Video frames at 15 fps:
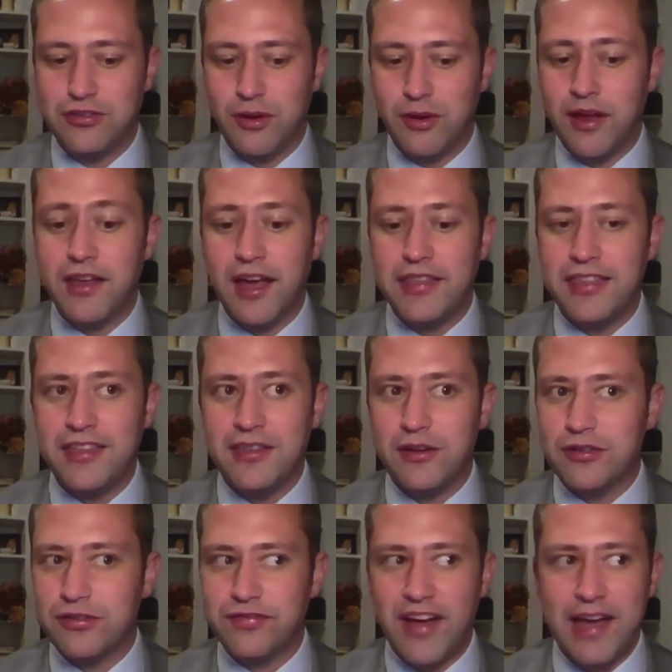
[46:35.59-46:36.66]
So I think
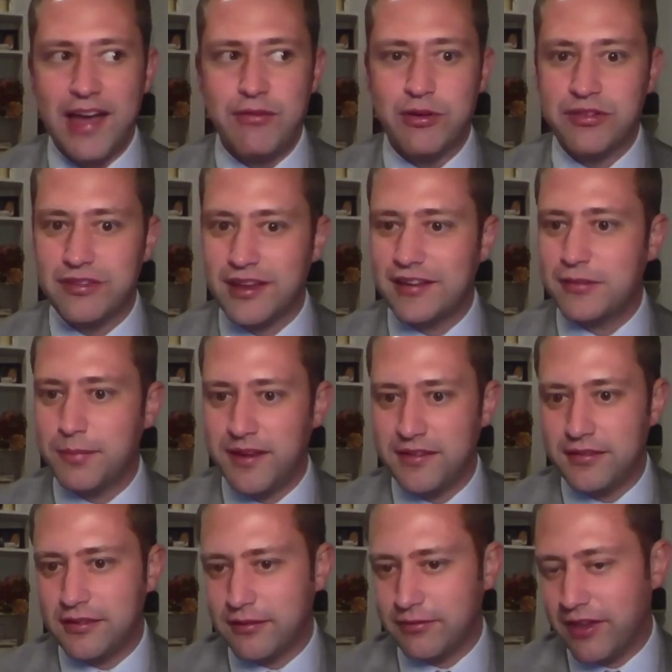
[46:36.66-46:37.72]
there's 5 or 6
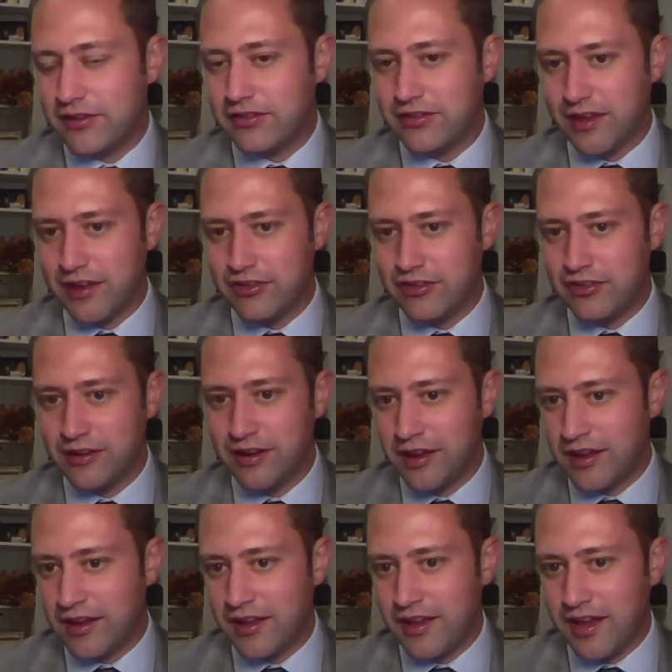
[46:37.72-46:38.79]
pieces of legislation